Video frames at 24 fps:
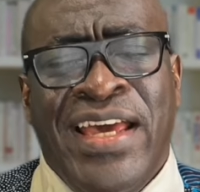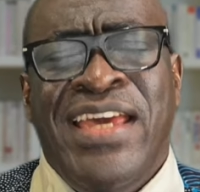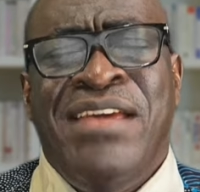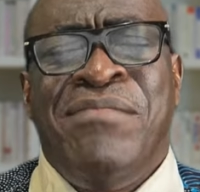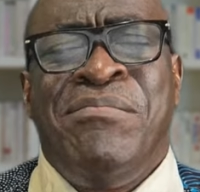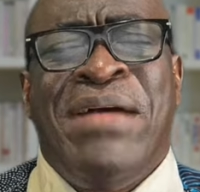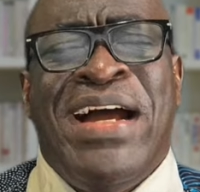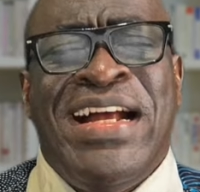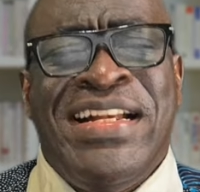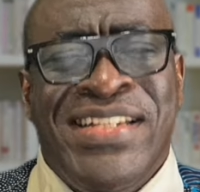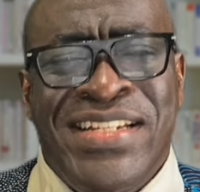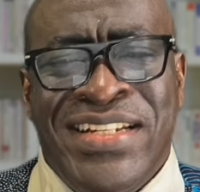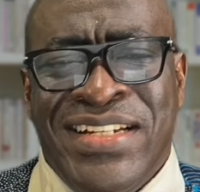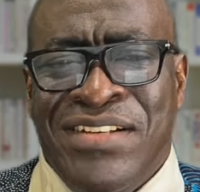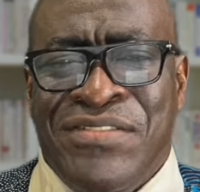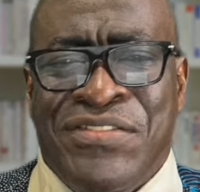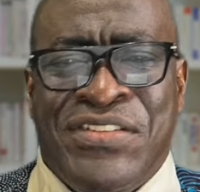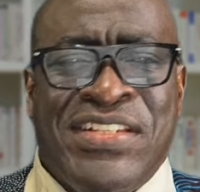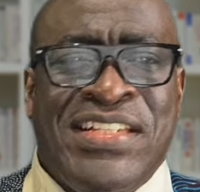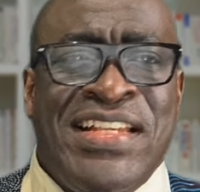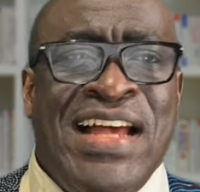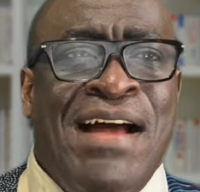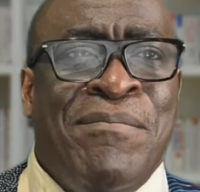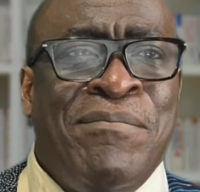Imagine if
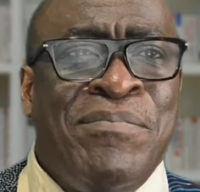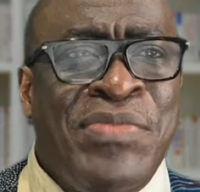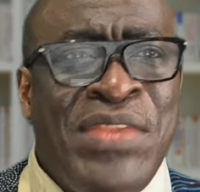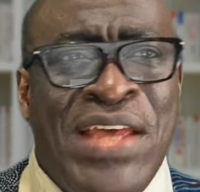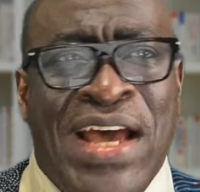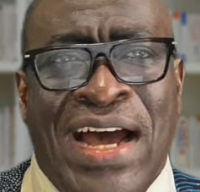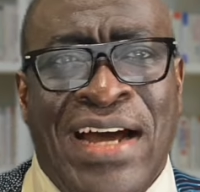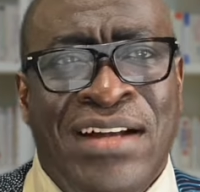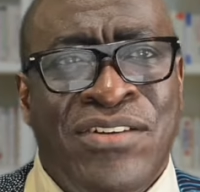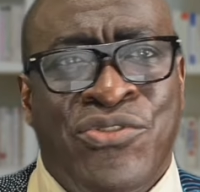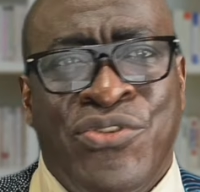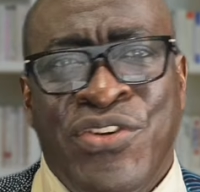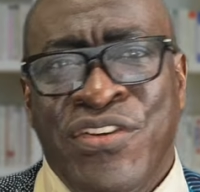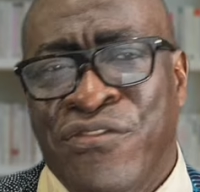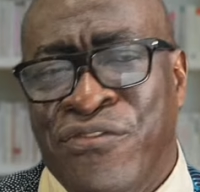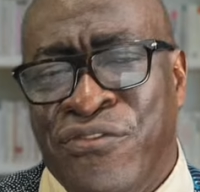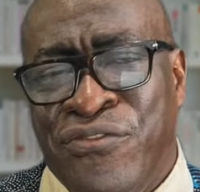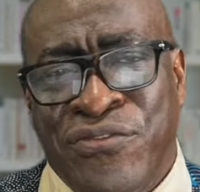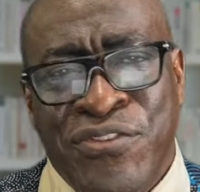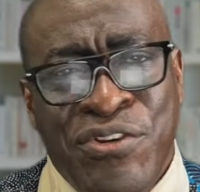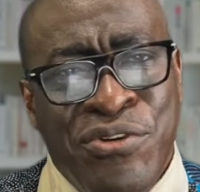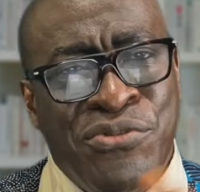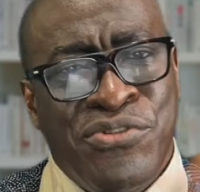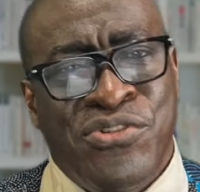Sam had
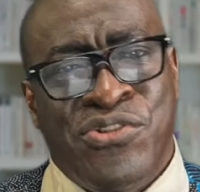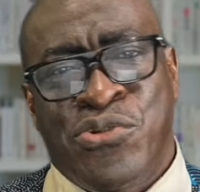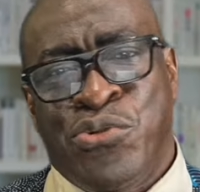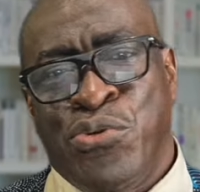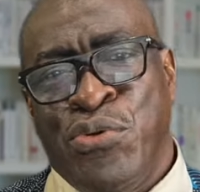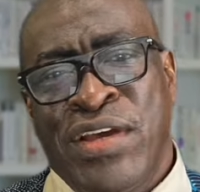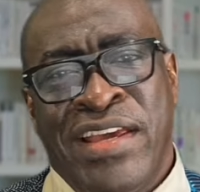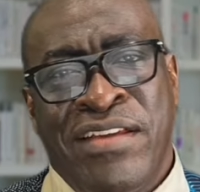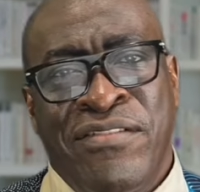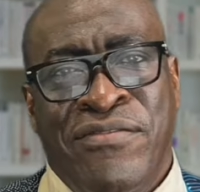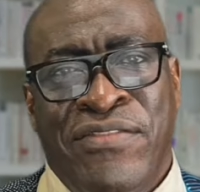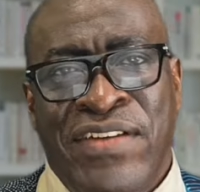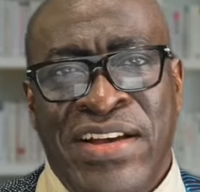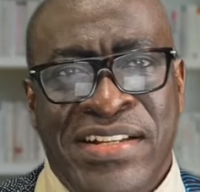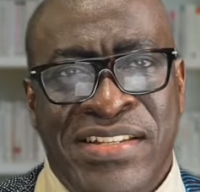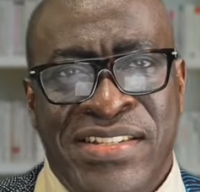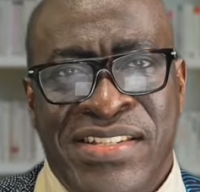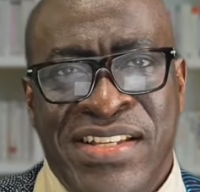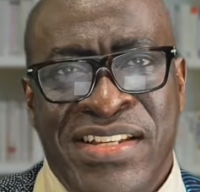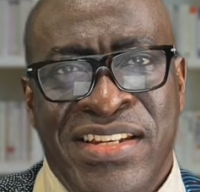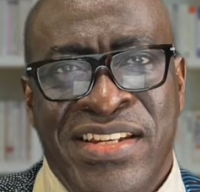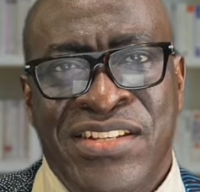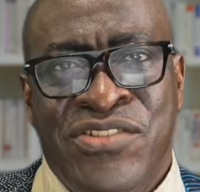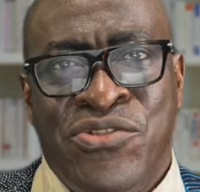refused to
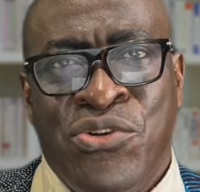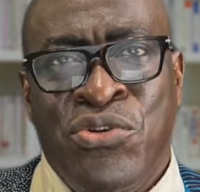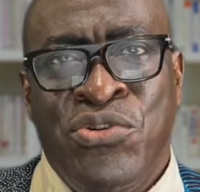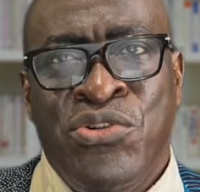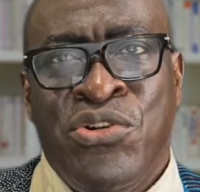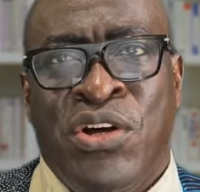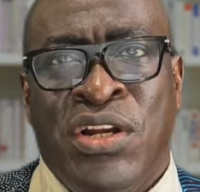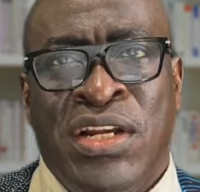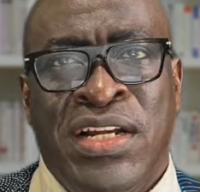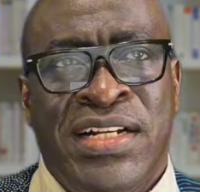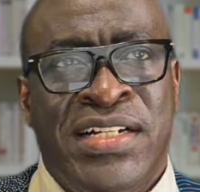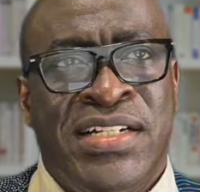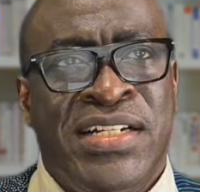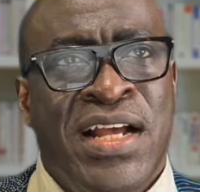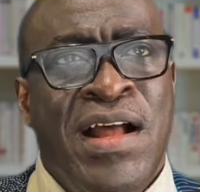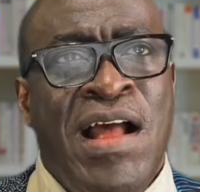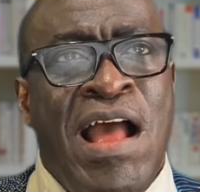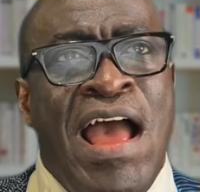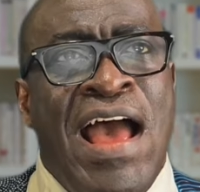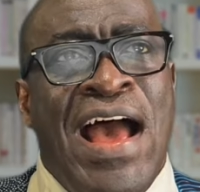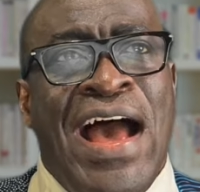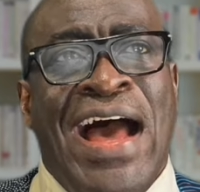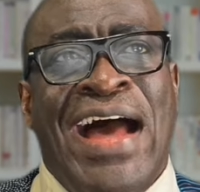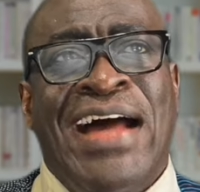invest in his own knowledge
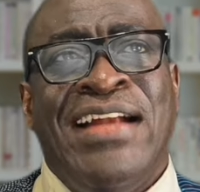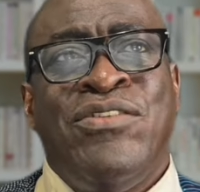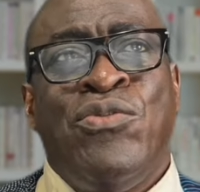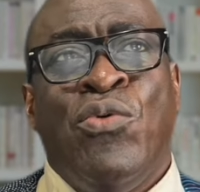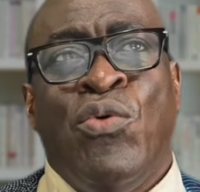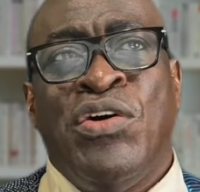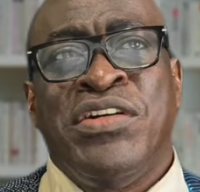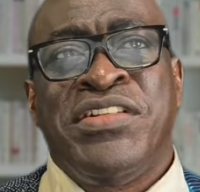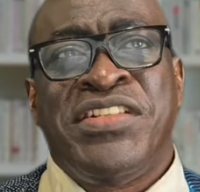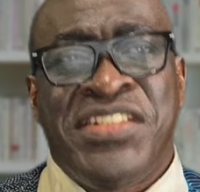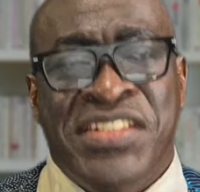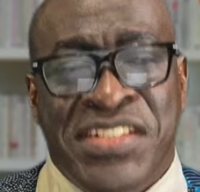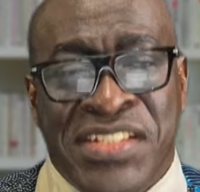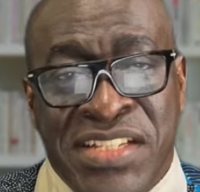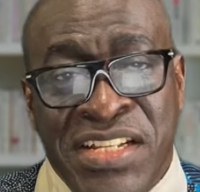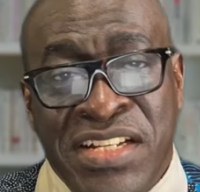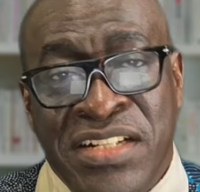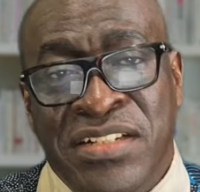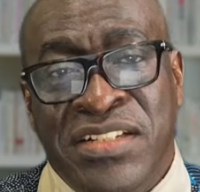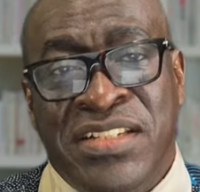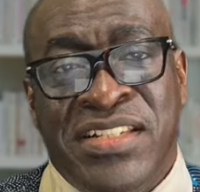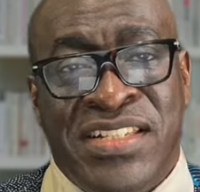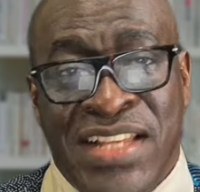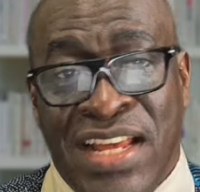and was
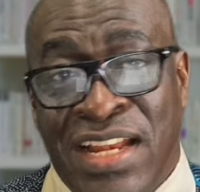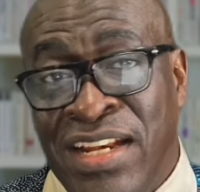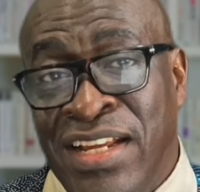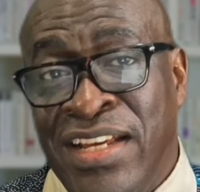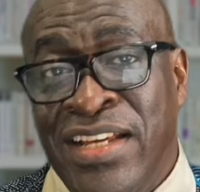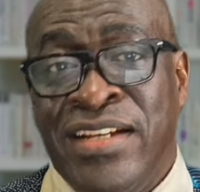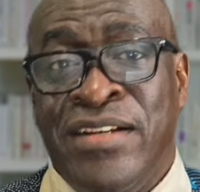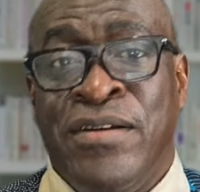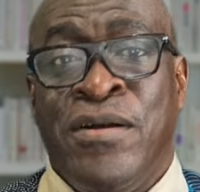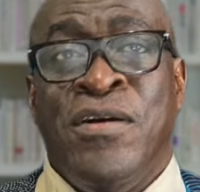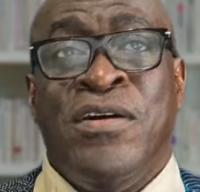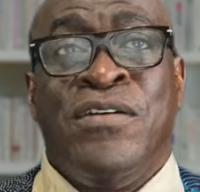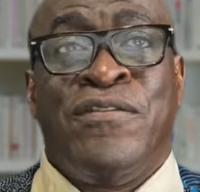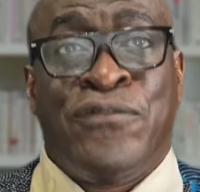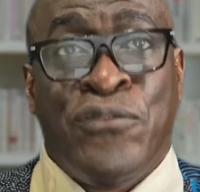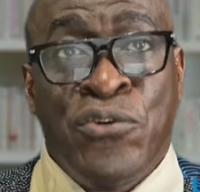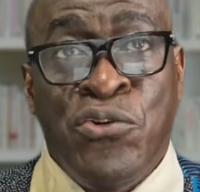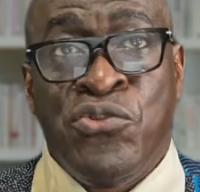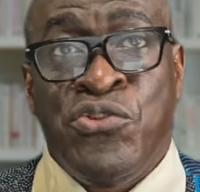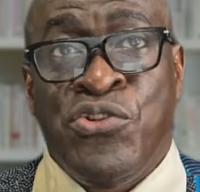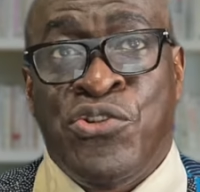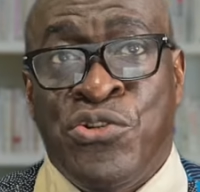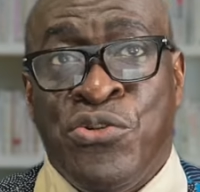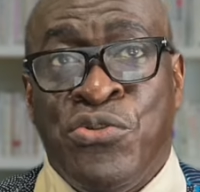still selling
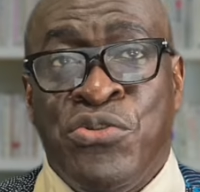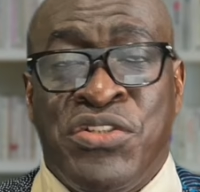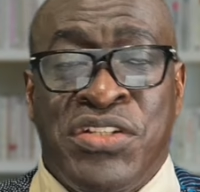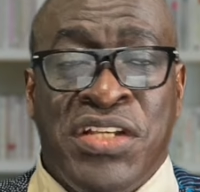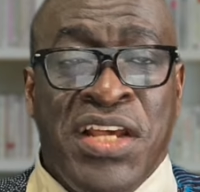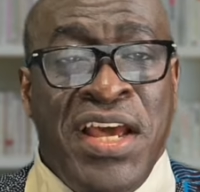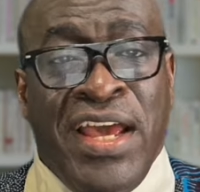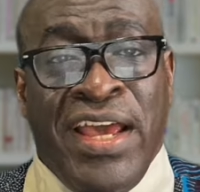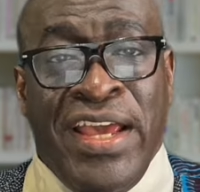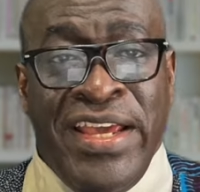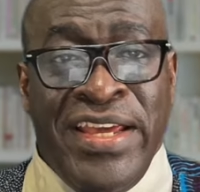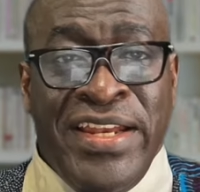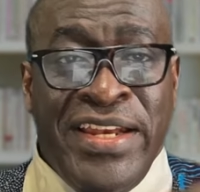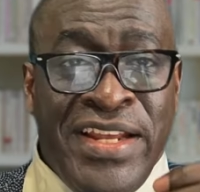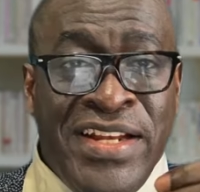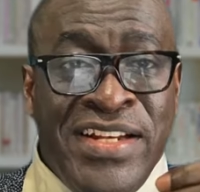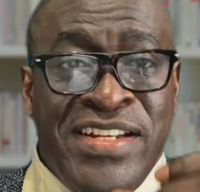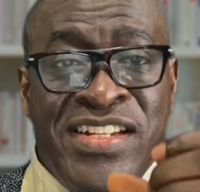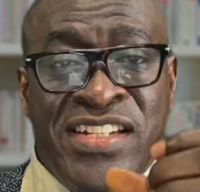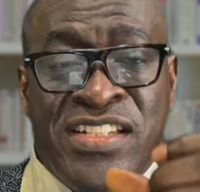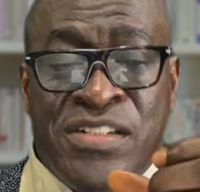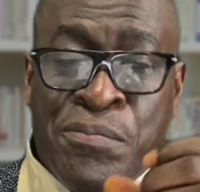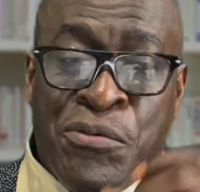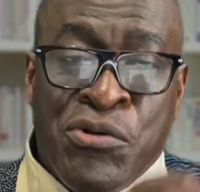fruit juice in a
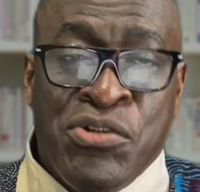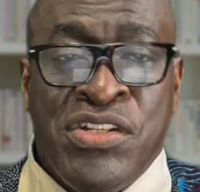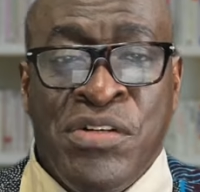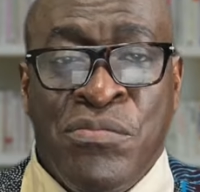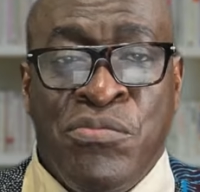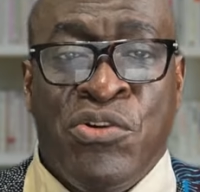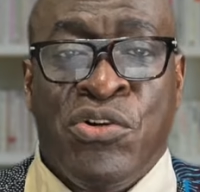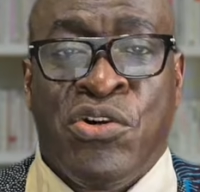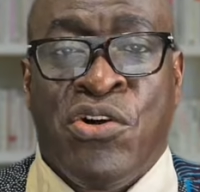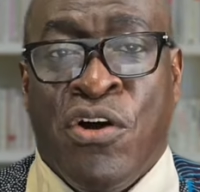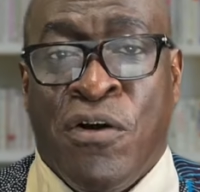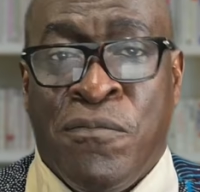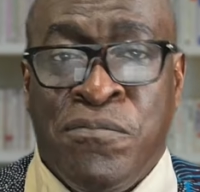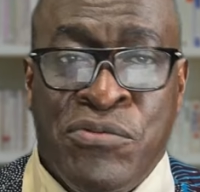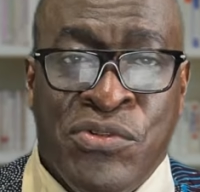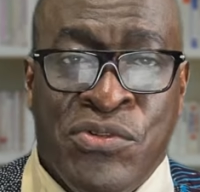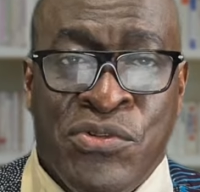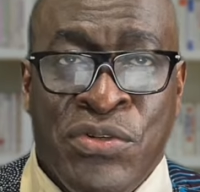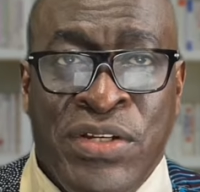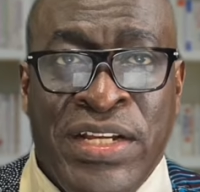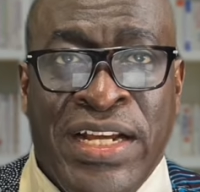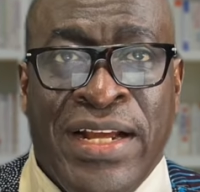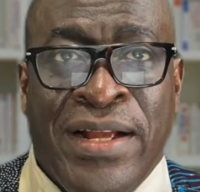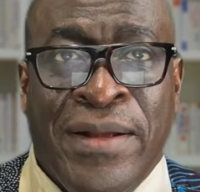disposable cup
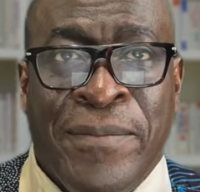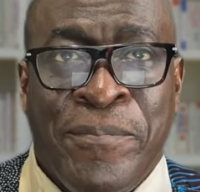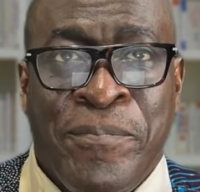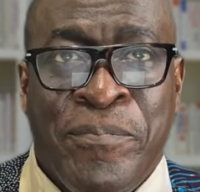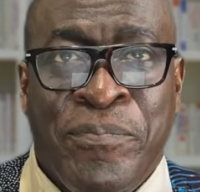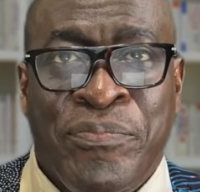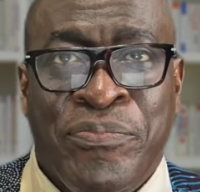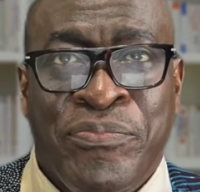today.